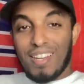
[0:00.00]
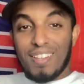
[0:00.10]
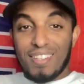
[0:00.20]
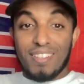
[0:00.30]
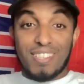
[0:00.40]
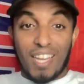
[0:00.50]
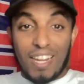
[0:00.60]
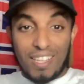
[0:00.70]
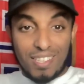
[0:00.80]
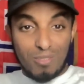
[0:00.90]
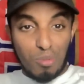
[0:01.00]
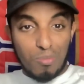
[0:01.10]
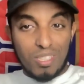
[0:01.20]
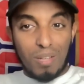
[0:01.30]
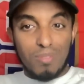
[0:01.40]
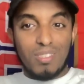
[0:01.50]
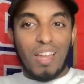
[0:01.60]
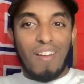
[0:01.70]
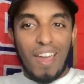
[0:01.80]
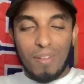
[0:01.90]
Their signing at this moment in time is
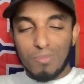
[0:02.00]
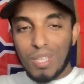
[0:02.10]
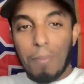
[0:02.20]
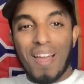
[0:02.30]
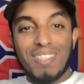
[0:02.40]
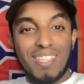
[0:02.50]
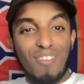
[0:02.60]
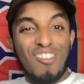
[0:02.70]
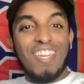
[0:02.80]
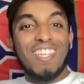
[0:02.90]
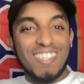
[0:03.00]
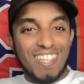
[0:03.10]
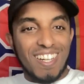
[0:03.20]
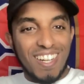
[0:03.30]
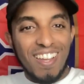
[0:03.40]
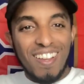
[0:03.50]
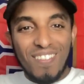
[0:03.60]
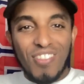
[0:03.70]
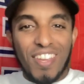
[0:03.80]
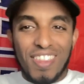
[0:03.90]
Tyler Adams. Imagine if he's
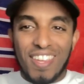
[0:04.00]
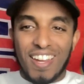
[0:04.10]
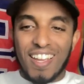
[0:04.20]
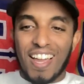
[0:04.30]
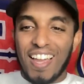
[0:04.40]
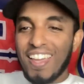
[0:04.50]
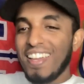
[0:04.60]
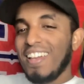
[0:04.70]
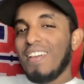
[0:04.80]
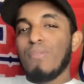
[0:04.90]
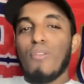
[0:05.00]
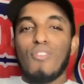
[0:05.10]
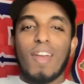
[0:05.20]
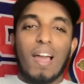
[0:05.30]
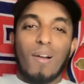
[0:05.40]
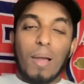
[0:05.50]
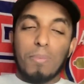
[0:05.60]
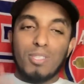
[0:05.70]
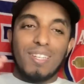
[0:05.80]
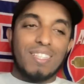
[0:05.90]
their guy. But for now, I
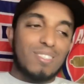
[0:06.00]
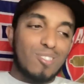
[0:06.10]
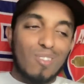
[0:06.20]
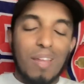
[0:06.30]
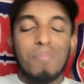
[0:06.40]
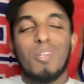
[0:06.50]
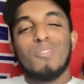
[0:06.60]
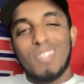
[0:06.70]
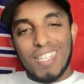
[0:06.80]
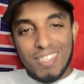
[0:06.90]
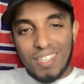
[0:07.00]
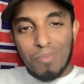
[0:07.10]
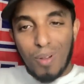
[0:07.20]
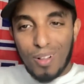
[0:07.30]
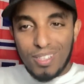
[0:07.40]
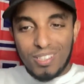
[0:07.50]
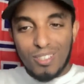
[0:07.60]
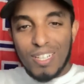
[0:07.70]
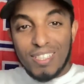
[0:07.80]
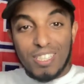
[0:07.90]
bid you guys adieu. Let me know what you guys think about all these
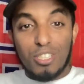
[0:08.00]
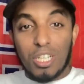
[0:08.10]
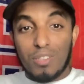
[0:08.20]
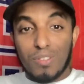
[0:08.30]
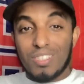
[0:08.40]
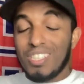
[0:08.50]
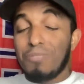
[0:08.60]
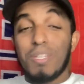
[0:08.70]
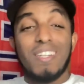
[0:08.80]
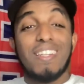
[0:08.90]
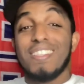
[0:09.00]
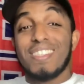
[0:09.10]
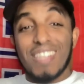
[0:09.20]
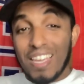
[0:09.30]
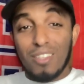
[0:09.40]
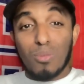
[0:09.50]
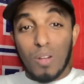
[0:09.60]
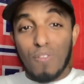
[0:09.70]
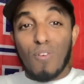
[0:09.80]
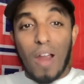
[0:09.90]
crazy transfers. It's been an insane
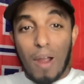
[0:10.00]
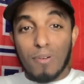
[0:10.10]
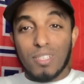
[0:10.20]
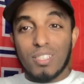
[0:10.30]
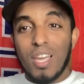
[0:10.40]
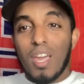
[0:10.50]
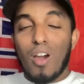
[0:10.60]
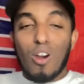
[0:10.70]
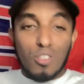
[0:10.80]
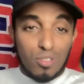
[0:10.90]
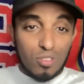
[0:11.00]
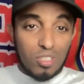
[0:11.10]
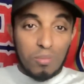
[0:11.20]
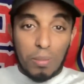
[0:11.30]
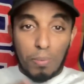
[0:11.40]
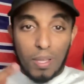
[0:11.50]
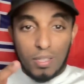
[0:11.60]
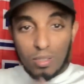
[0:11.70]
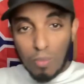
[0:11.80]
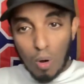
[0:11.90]
24 hours. Arsenal's going to be
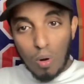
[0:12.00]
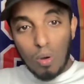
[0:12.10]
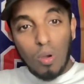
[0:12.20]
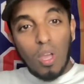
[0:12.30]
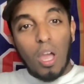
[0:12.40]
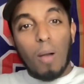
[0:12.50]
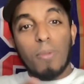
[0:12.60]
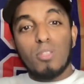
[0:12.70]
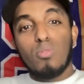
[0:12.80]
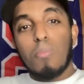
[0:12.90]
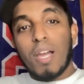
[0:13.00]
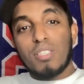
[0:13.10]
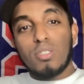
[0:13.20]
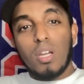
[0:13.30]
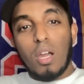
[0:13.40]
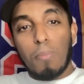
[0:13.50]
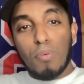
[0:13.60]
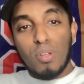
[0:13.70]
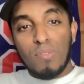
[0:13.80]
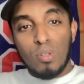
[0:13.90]
playing tomorrow. I'm going to do a match
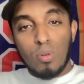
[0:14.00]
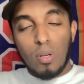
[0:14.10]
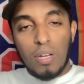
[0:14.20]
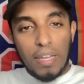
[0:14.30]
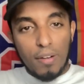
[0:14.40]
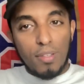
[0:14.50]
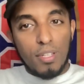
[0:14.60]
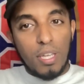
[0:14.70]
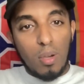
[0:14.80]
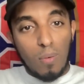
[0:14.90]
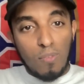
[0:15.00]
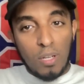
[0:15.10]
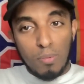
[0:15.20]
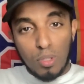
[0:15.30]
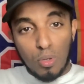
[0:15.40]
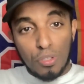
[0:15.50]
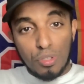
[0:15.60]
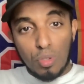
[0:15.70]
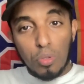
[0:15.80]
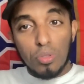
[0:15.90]
preview later in the day, hopefully with Gunnar
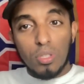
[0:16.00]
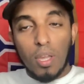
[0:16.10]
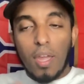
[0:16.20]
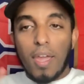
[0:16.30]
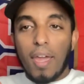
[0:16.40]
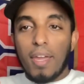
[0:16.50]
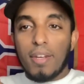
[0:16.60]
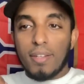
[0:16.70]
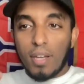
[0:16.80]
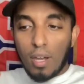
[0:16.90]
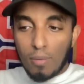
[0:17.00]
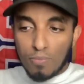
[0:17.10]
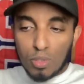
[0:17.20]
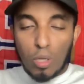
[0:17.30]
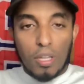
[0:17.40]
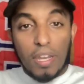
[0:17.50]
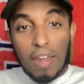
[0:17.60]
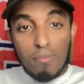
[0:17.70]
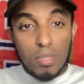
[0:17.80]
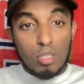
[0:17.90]
Solz. And sorry that I
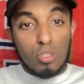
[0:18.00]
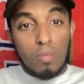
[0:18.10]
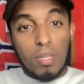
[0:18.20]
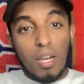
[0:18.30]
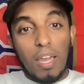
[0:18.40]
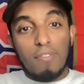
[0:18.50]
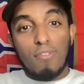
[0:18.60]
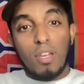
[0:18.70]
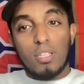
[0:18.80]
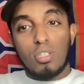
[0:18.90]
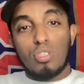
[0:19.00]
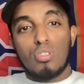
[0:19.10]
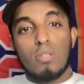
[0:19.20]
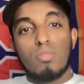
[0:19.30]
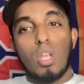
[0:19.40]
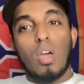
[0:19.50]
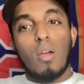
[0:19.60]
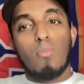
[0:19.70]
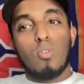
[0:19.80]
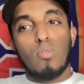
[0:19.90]
haven't been streaming live streams a
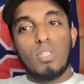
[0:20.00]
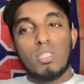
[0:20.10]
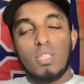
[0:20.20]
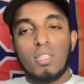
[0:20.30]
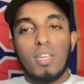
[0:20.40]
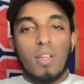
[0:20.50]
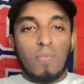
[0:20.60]
lot more recently.